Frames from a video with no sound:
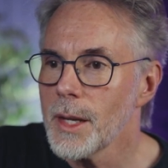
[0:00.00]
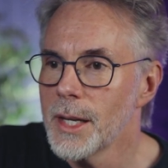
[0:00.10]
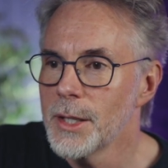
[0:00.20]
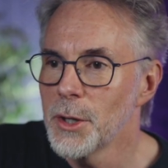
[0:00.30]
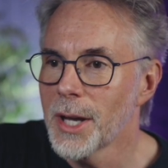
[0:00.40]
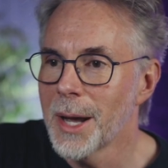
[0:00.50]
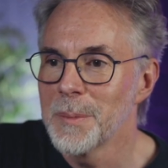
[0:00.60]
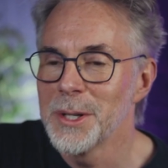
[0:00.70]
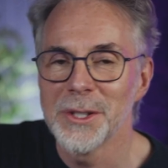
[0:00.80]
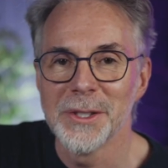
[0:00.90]
is you can't
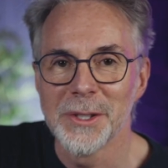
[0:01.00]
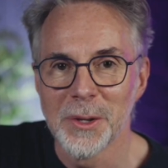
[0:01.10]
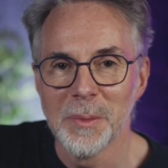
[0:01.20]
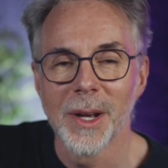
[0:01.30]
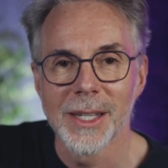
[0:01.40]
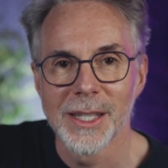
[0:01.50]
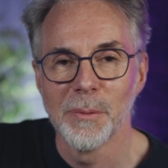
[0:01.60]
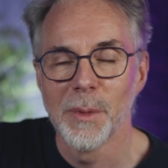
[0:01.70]
pinch and zoom, as I've